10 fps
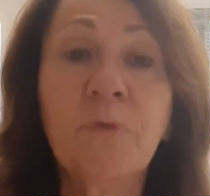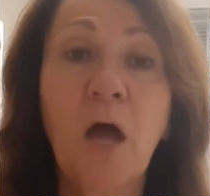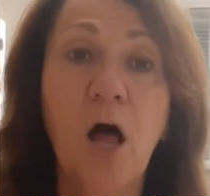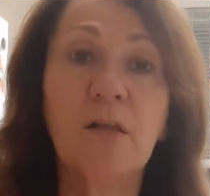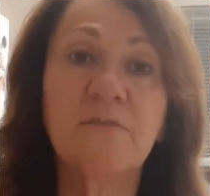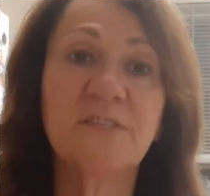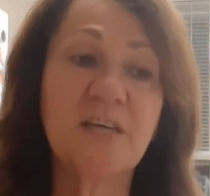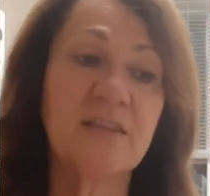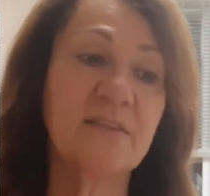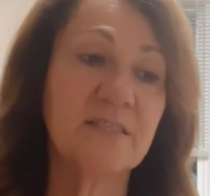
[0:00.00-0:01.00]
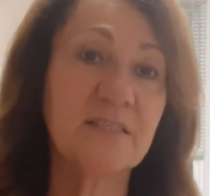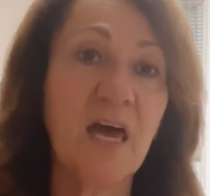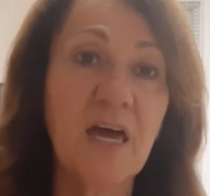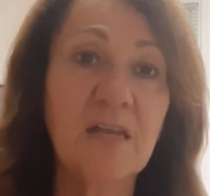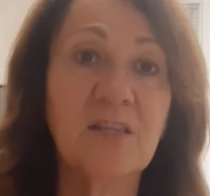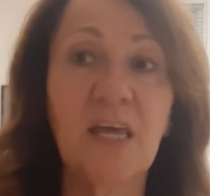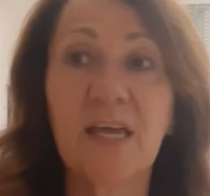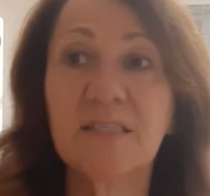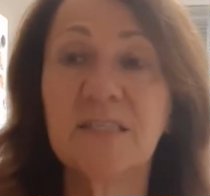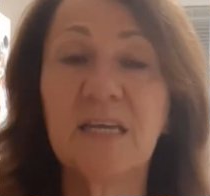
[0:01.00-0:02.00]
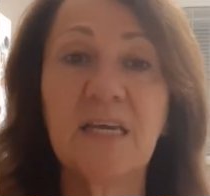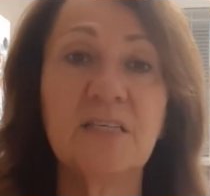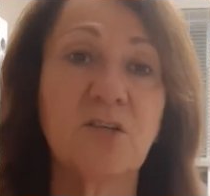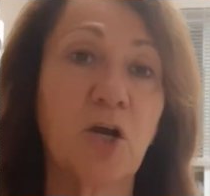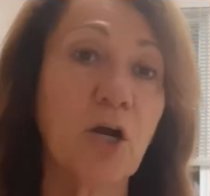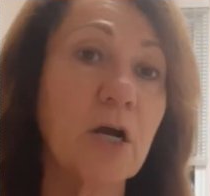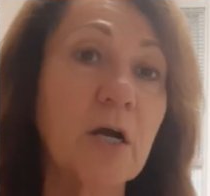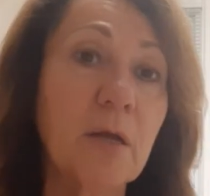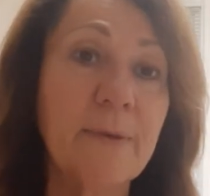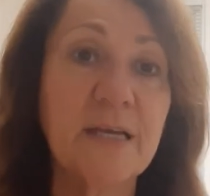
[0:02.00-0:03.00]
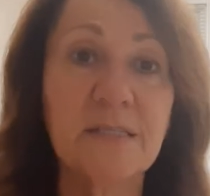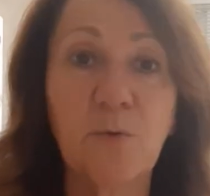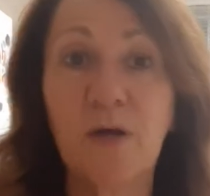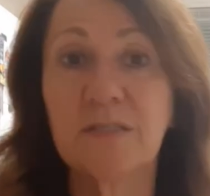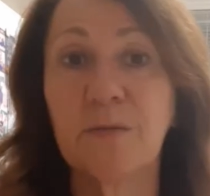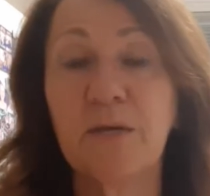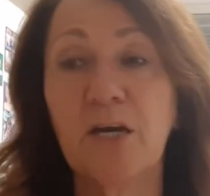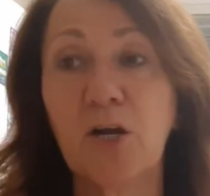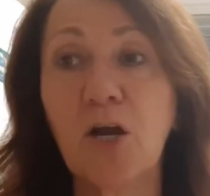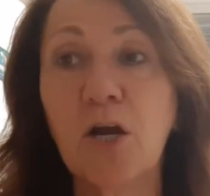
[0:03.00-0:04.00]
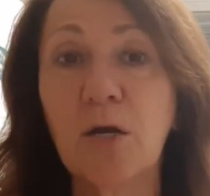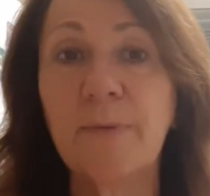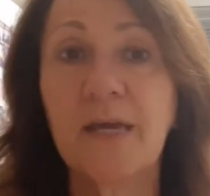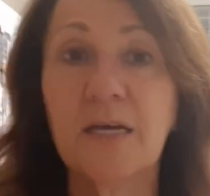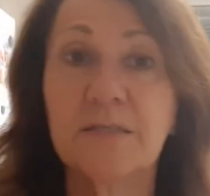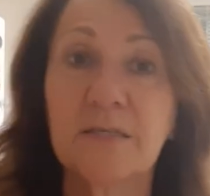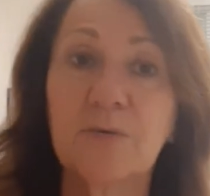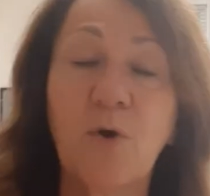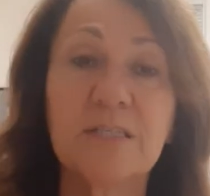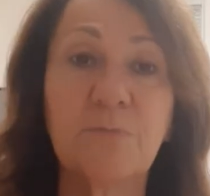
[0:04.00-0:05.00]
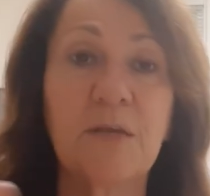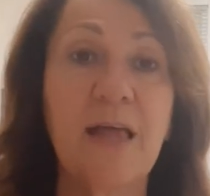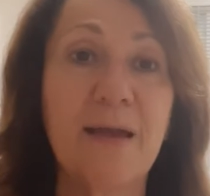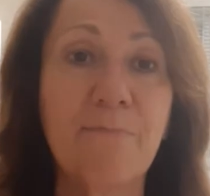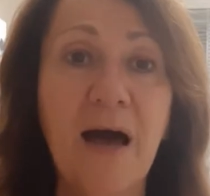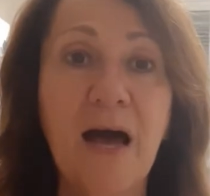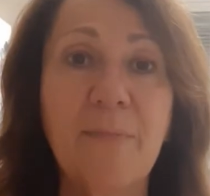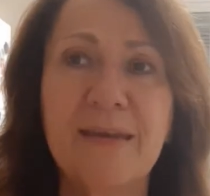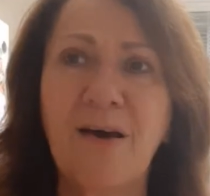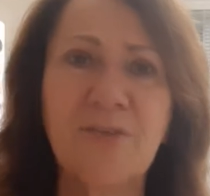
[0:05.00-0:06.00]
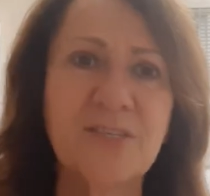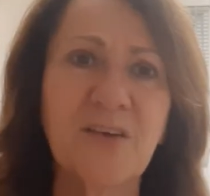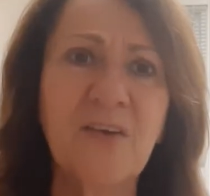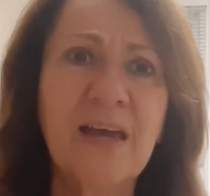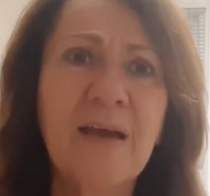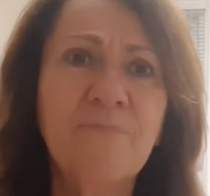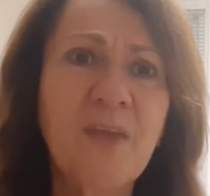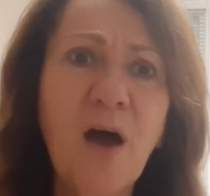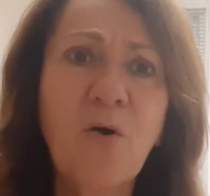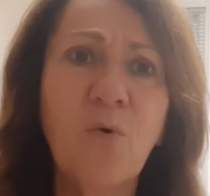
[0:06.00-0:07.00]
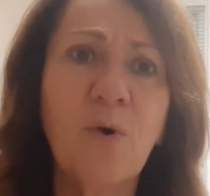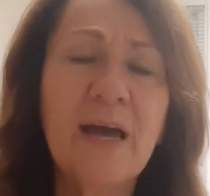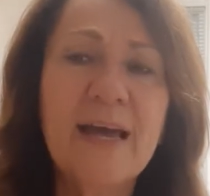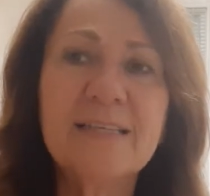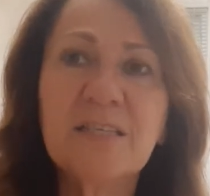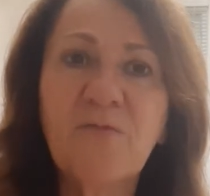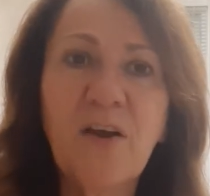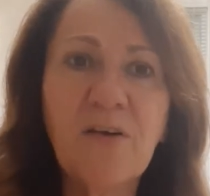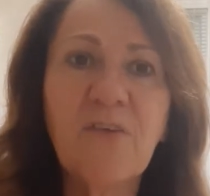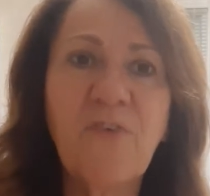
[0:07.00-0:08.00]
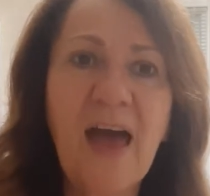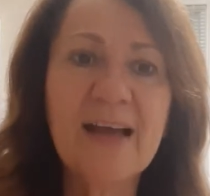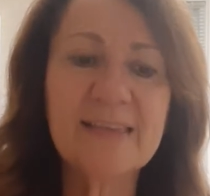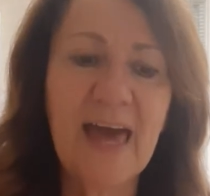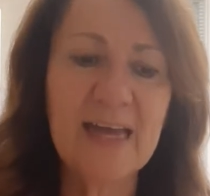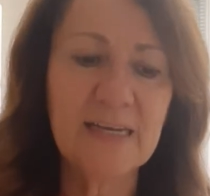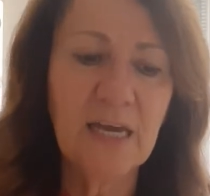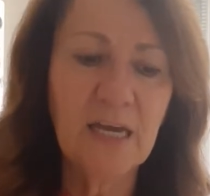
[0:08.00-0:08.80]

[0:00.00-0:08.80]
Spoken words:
all of a sudden the son thinks that he's a girl because he wants to be a girl, because he wants to be like mom and all this stuff. No, it's the very fact that,